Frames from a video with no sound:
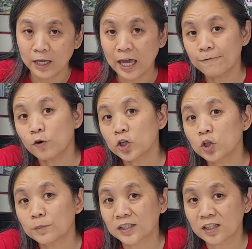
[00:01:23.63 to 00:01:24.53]
And for a
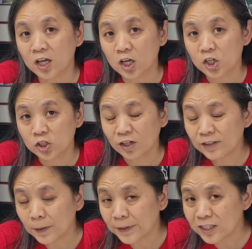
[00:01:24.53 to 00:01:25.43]
human,
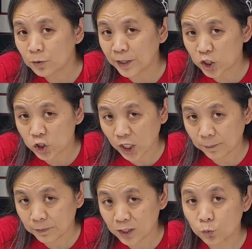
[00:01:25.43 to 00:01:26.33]
solving a puzzle by
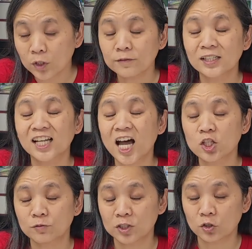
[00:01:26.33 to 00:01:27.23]
shape is one of the
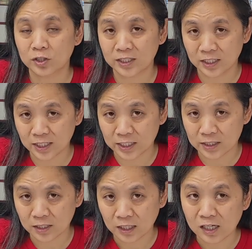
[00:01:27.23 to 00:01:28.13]
last resort techniques
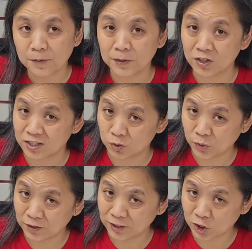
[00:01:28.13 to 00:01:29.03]
because it's
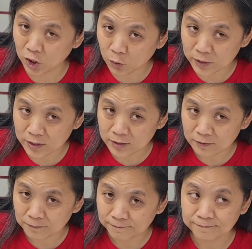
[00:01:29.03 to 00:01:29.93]
one of the slowest.
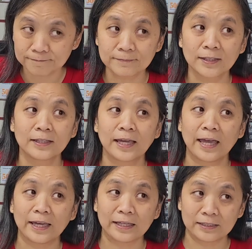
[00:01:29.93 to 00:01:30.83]

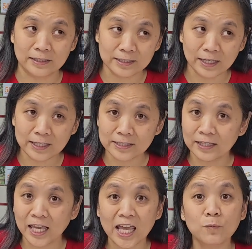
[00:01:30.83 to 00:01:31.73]
In this case,
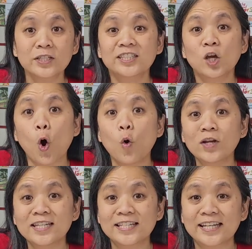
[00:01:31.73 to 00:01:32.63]
it was the
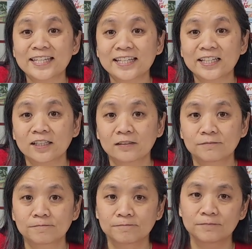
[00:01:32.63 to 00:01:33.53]
only technique.
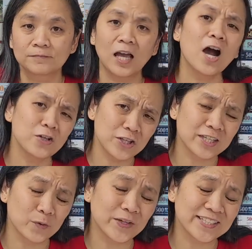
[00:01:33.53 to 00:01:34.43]
How do you
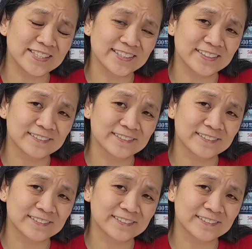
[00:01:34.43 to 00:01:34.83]
think it went?